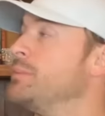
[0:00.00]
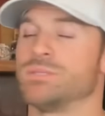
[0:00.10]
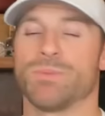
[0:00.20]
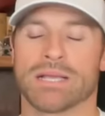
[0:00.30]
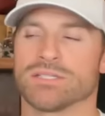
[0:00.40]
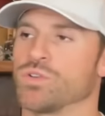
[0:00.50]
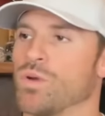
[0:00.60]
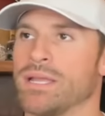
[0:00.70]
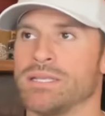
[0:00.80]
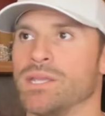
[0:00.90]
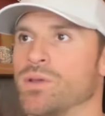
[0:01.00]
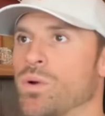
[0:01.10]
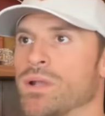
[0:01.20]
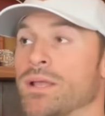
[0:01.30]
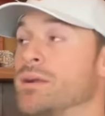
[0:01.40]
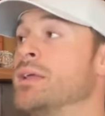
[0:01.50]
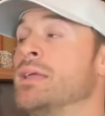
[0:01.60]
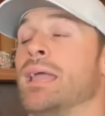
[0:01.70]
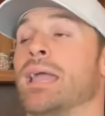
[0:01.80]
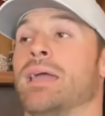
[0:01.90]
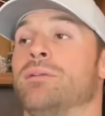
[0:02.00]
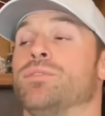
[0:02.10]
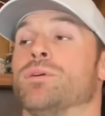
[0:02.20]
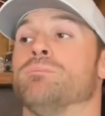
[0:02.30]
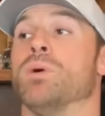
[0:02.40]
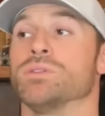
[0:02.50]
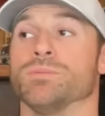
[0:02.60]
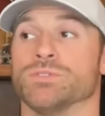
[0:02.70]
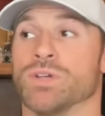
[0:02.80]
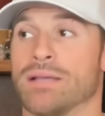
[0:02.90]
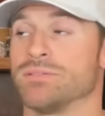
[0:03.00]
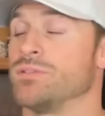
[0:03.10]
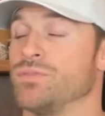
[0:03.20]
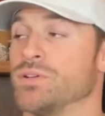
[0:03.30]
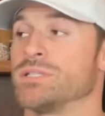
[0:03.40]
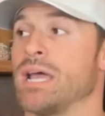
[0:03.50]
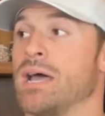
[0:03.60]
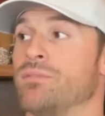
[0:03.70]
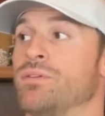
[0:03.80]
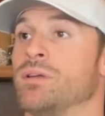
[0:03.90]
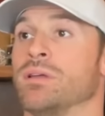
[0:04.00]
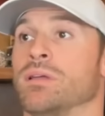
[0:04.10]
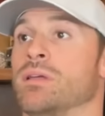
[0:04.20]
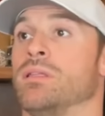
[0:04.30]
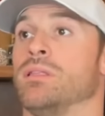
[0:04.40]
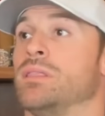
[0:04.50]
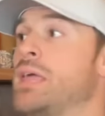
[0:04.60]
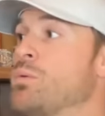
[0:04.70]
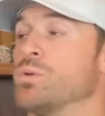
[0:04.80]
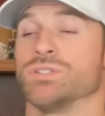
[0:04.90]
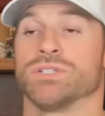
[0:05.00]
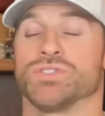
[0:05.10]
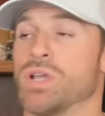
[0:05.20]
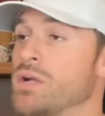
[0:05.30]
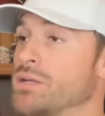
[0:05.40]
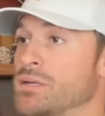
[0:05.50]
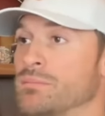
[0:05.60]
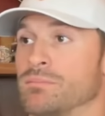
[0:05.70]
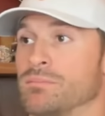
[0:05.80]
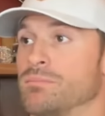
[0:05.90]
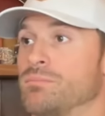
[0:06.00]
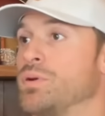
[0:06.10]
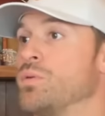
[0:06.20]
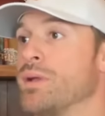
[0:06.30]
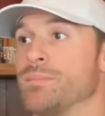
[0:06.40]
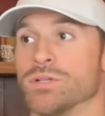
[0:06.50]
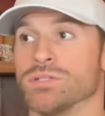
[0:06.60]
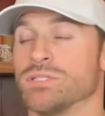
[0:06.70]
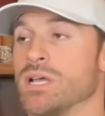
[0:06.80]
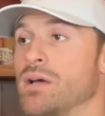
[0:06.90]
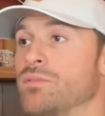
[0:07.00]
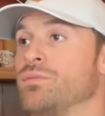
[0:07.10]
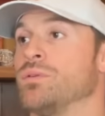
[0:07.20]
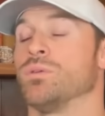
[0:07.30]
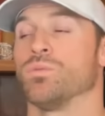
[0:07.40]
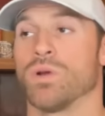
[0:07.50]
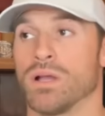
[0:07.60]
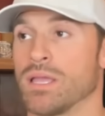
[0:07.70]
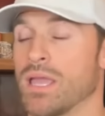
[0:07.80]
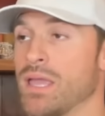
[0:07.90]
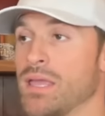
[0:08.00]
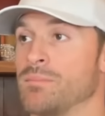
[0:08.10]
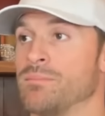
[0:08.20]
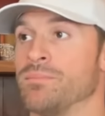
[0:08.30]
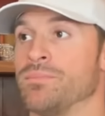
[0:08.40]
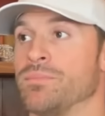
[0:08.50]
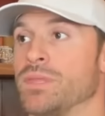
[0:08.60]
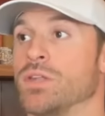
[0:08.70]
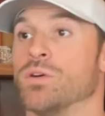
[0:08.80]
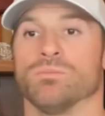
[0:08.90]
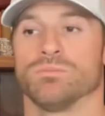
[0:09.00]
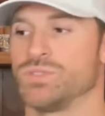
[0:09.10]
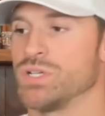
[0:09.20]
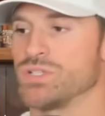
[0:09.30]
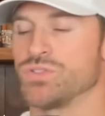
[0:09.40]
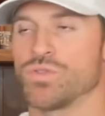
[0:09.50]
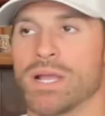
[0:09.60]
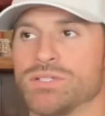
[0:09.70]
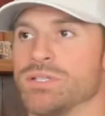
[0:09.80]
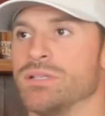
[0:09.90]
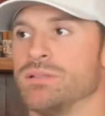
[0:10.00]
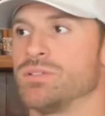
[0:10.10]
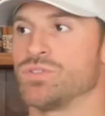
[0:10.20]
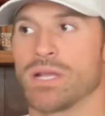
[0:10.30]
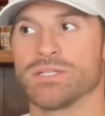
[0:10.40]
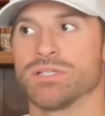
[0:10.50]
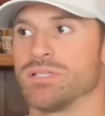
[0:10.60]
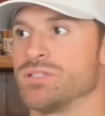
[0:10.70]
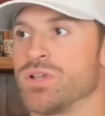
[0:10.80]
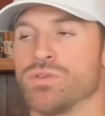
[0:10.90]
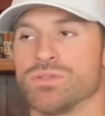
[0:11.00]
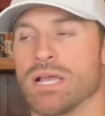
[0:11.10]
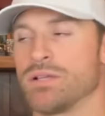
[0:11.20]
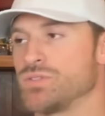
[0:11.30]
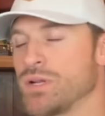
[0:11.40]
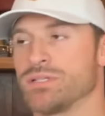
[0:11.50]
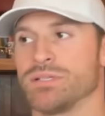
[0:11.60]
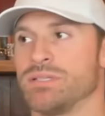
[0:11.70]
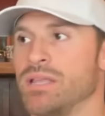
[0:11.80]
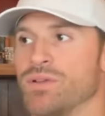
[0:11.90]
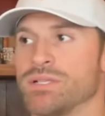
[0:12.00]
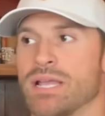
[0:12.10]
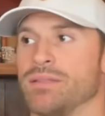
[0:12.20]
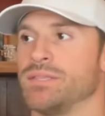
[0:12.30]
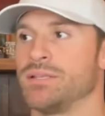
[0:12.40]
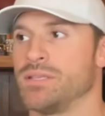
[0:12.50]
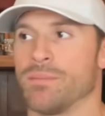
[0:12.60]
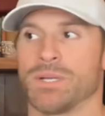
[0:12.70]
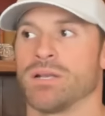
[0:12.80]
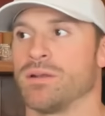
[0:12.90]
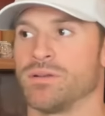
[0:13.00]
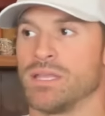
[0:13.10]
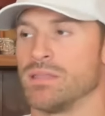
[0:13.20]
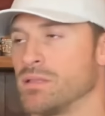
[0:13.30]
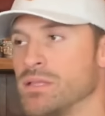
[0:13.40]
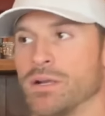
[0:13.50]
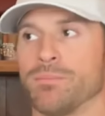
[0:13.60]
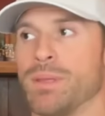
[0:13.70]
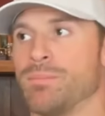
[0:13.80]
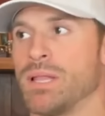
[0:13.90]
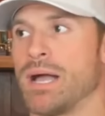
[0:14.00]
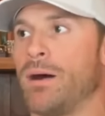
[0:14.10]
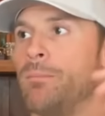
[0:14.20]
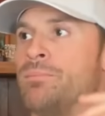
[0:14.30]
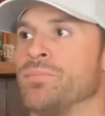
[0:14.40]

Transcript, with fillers: mean, Spag is a great D coordinator, and for multiple drives in the first half, they were just chunking them. Perimeter stuff, run game, you know, just stretching the stretching the zones out, stretching the defense out, and then dumping it underneath, clearing people out.